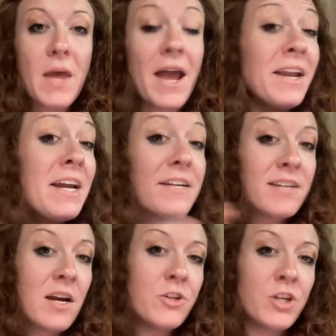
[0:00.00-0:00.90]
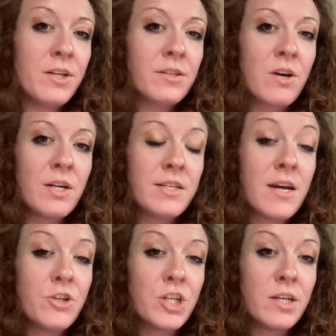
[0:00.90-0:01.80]
any attention is good
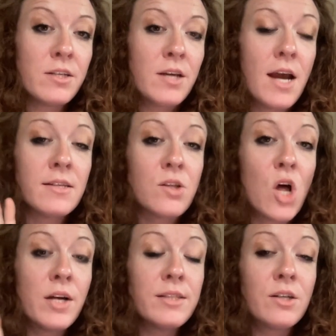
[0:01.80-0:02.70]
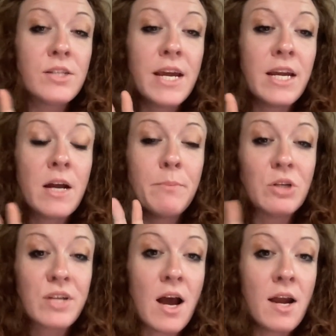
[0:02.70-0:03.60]
attention. As long as they're taking up your
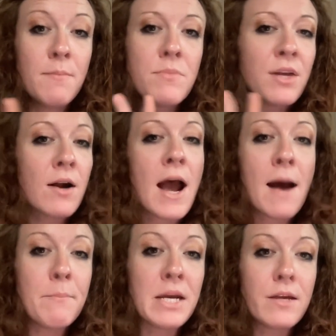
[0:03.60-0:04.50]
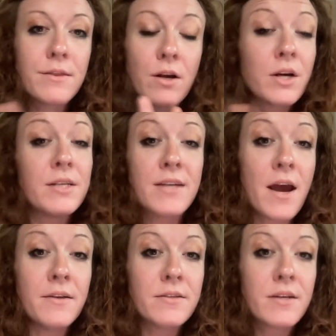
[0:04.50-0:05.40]
time, they're happy, they're
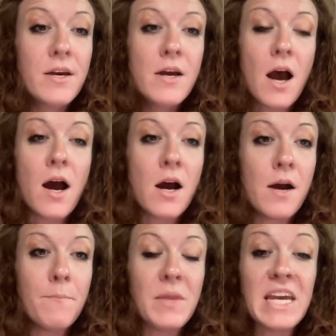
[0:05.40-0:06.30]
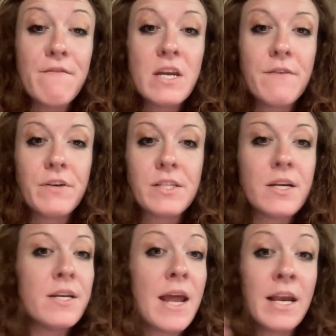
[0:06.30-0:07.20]
content. Even if it's in
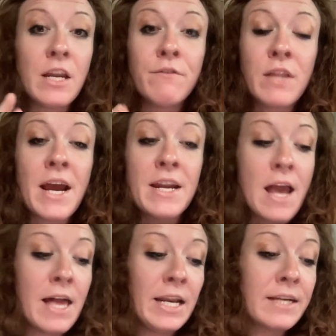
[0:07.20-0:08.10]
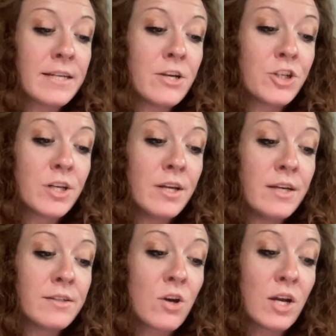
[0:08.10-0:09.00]
a negative light, any attention
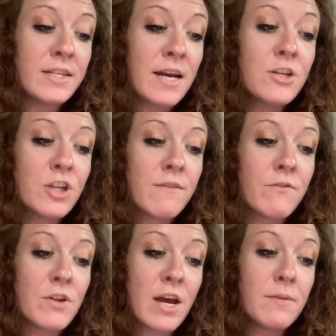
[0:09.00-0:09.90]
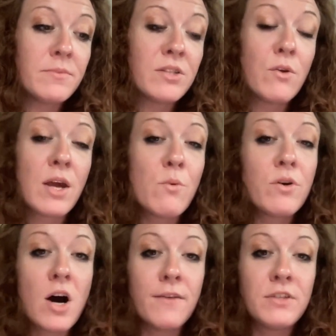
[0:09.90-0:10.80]
is good attention for them. So they
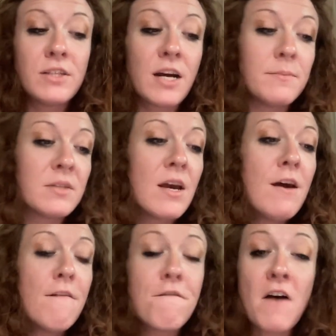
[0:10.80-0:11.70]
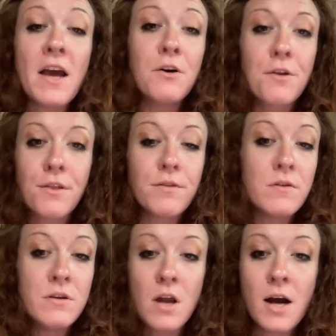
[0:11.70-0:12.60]
will oftentimes file
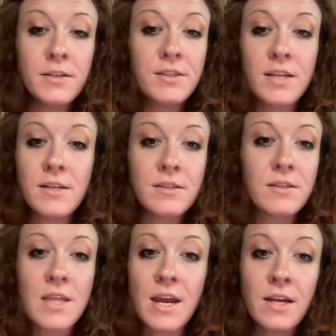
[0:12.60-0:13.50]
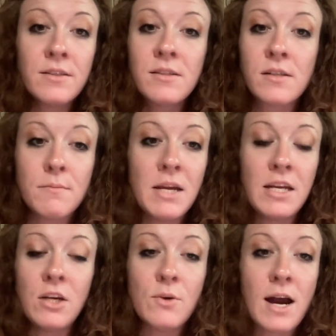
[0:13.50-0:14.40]
nonsense things to
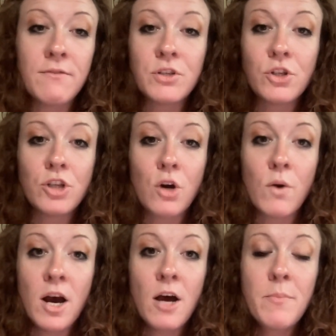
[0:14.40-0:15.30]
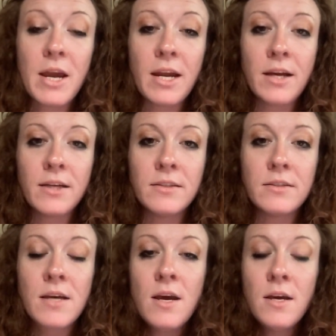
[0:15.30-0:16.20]
make you have to show up
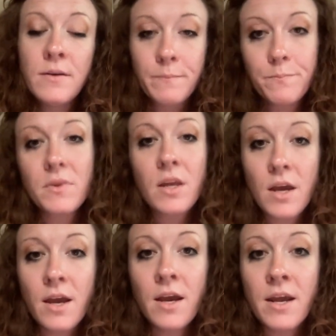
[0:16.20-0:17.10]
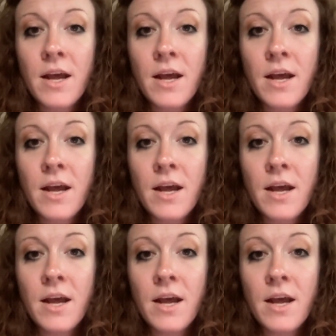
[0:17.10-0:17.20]
and, in